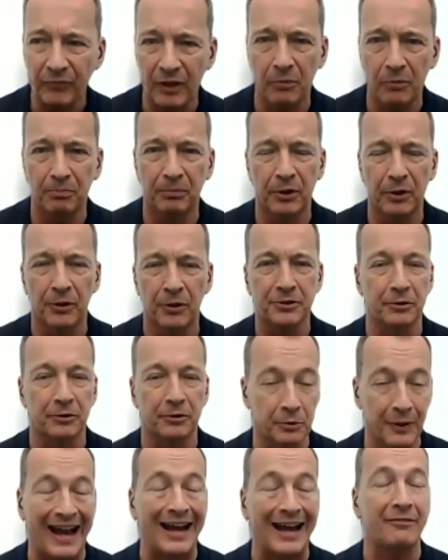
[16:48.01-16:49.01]
but also to
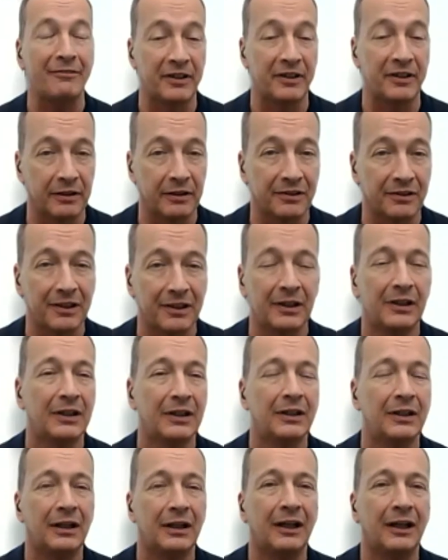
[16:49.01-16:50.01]
advocate
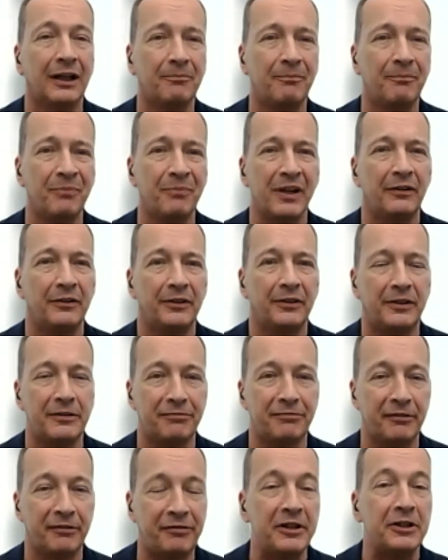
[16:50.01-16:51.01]
the
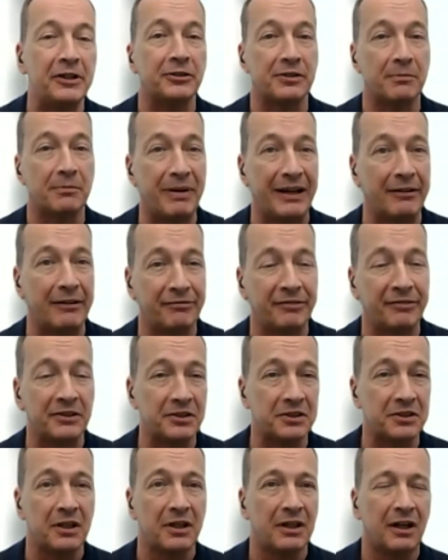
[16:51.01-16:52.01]
different features and benefits
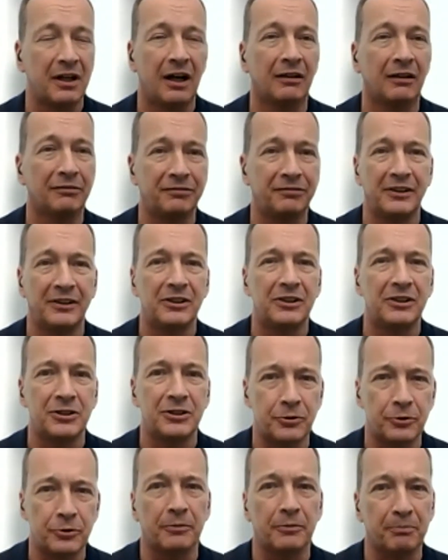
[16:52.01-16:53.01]
of
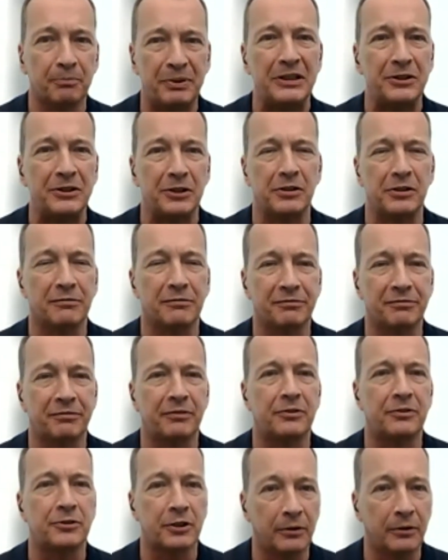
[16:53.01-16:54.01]
certain pieces of
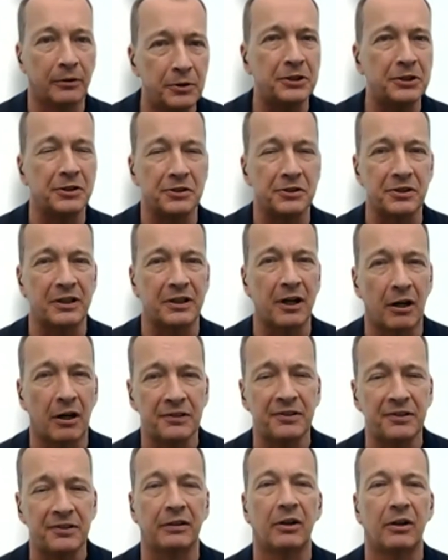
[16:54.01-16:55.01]
solutions in our
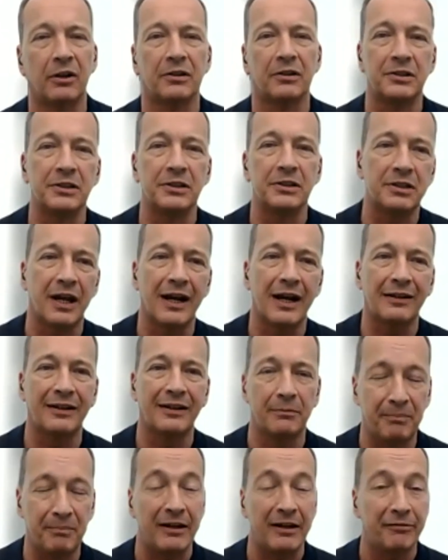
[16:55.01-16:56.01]
technology stack that
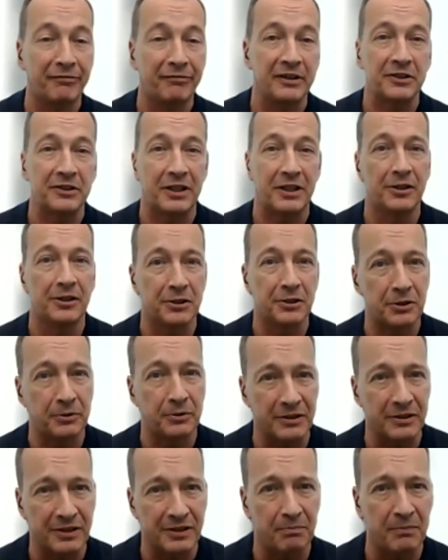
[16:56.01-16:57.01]
benefit industries
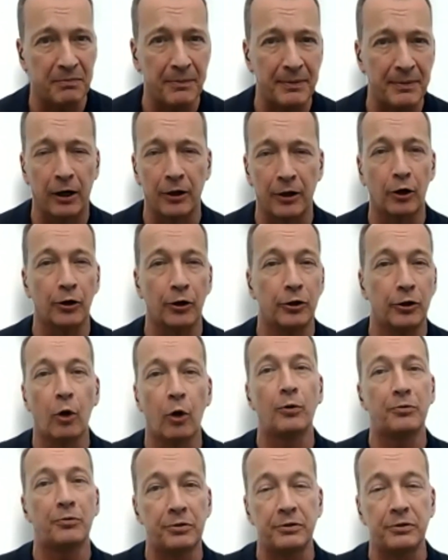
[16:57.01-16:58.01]
that maybe are not
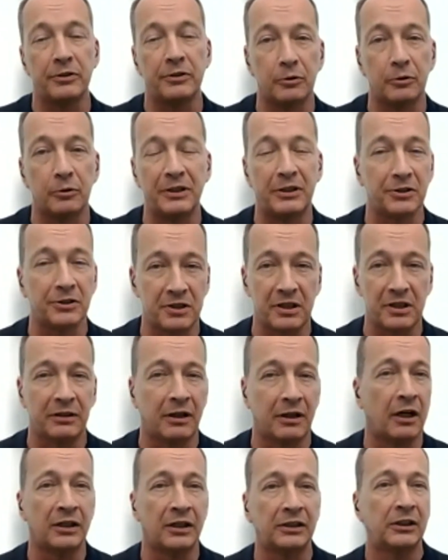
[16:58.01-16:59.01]
known to you because they
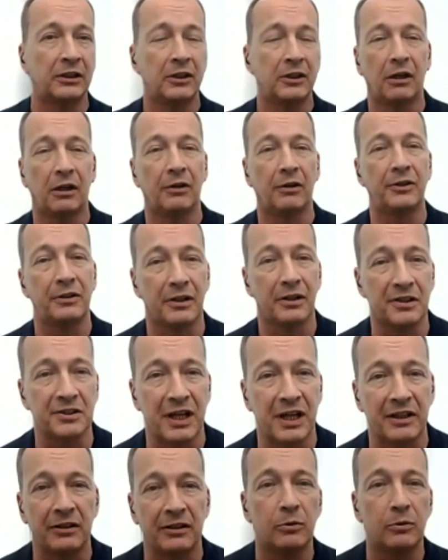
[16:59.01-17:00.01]
are on the other
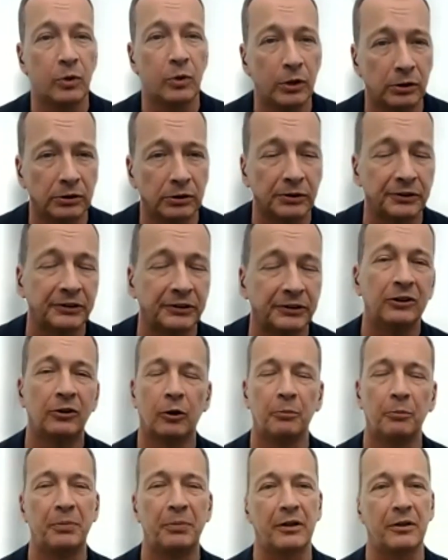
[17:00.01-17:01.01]
side of the world or
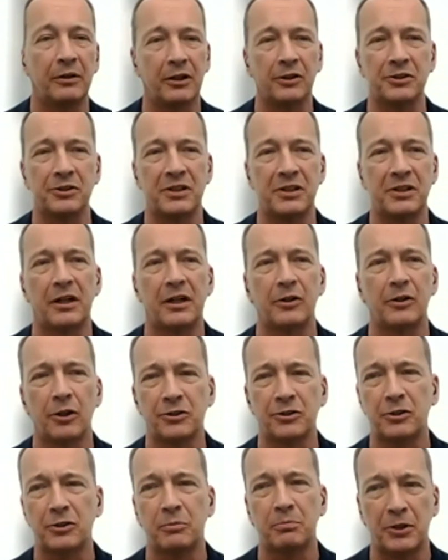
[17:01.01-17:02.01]
because they are not
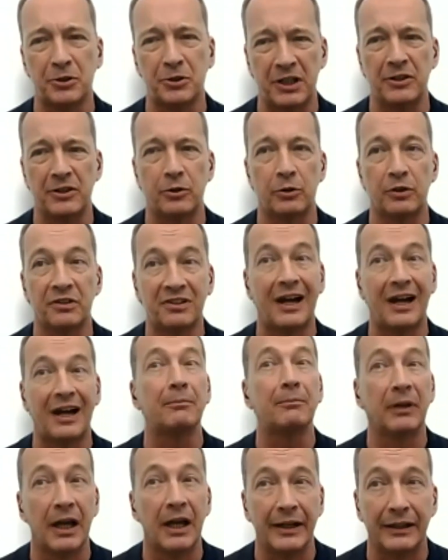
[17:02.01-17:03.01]
so much in your
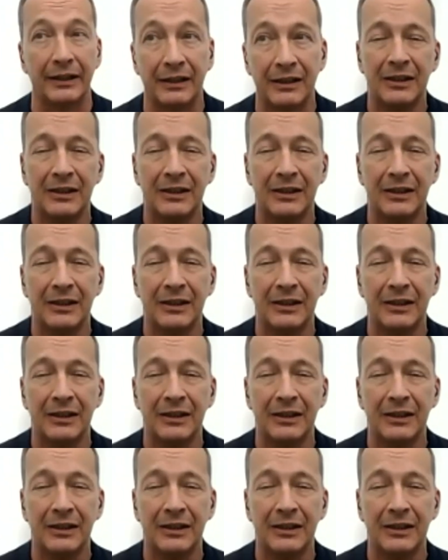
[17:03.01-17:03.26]
timeline,